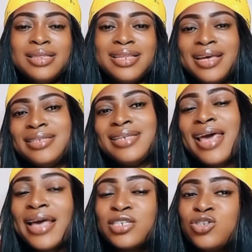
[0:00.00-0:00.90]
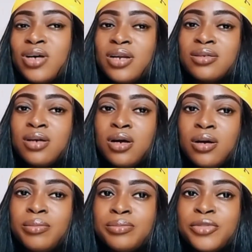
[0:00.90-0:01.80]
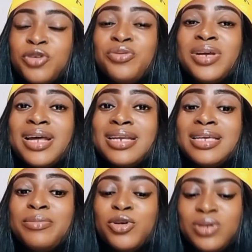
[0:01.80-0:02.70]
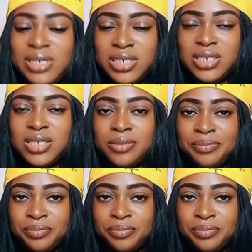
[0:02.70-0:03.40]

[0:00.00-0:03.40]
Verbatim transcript: Then next, you can um, create an email list.